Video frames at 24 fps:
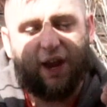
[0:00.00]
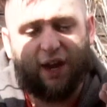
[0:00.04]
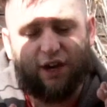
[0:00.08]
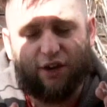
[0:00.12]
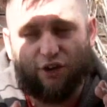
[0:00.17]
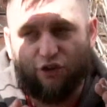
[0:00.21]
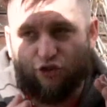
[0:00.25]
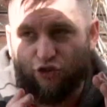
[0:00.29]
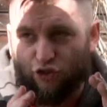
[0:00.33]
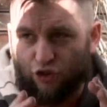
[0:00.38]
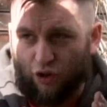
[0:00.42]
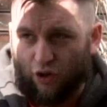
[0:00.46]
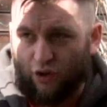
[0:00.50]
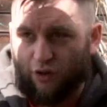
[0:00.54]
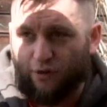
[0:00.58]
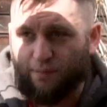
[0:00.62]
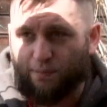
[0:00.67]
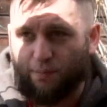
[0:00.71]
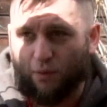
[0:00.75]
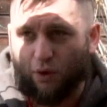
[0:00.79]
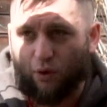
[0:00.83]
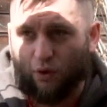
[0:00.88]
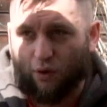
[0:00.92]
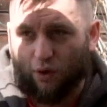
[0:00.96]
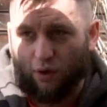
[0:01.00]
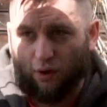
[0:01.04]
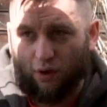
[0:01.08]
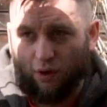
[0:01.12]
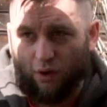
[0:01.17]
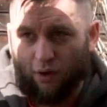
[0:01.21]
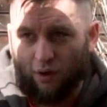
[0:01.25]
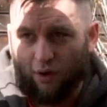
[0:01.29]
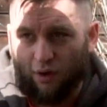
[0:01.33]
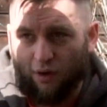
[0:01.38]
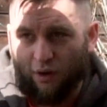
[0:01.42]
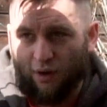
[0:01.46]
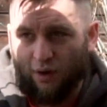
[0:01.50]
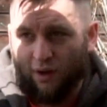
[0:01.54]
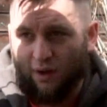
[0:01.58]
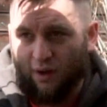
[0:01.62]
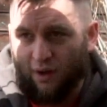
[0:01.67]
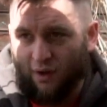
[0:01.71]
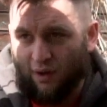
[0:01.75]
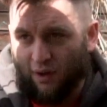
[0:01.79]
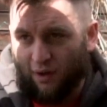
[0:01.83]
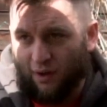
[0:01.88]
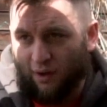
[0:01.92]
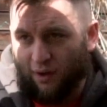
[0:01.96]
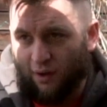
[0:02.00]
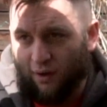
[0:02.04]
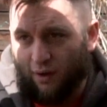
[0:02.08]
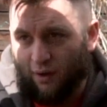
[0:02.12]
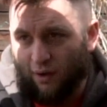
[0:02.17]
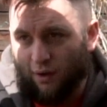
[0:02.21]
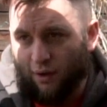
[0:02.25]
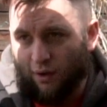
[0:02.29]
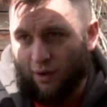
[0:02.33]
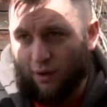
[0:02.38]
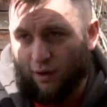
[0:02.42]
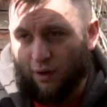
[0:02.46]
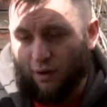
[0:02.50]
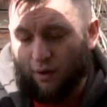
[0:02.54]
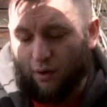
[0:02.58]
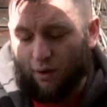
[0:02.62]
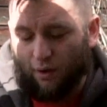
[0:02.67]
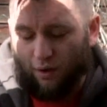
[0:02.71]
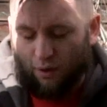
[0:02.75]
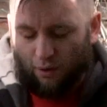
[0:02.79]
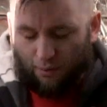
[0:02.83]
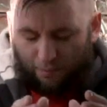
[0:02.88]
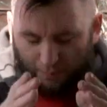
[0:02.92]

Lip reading: an insurance broker. Oh